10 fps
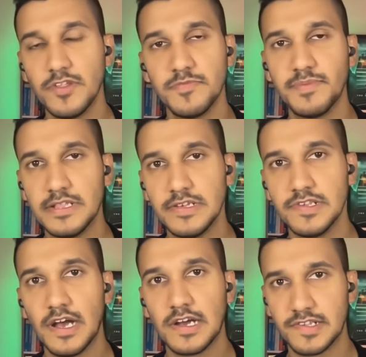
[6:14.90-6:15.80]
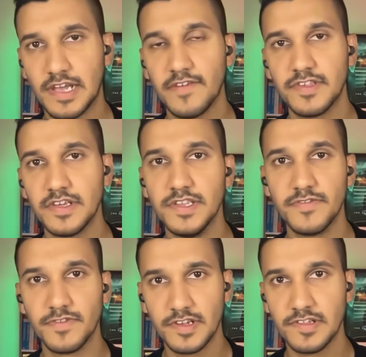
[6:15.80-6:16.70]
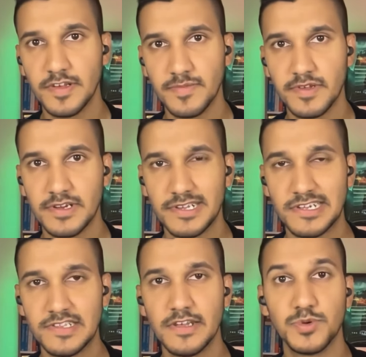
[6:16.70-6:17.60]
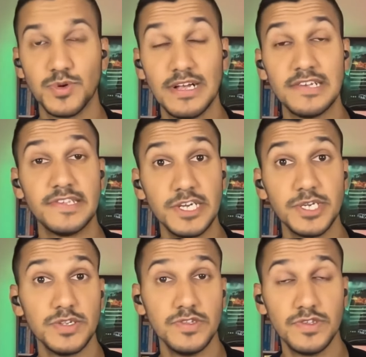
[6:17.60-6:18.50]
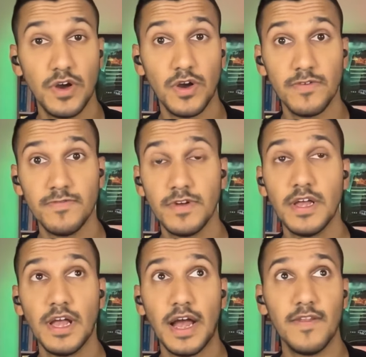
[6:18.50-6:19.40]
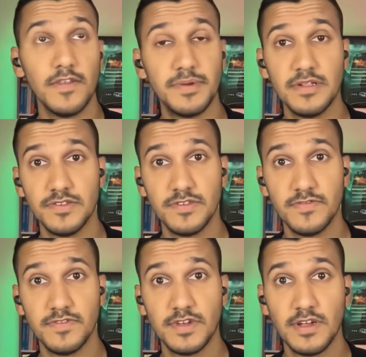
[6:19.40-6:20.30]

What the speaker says: of those pillars are? Because I have seen different conceptualizations of the pillars of